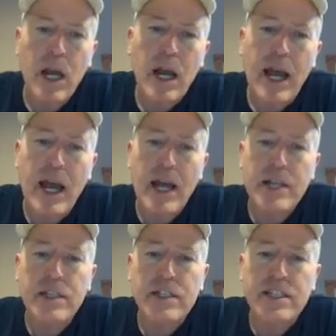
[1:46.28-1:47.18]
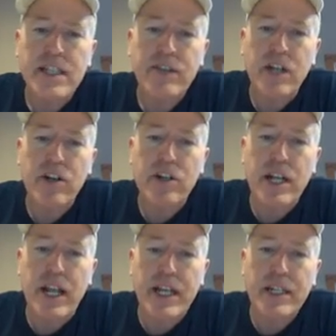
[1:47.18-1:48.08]
as
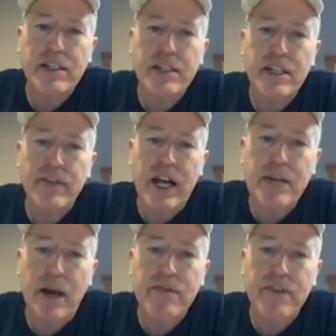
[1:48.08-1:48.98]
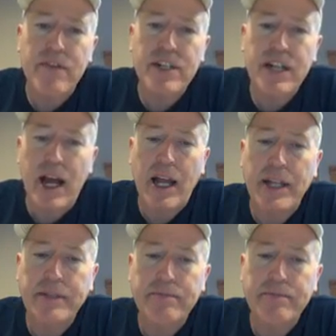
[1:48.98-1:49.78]
708 divided by 59.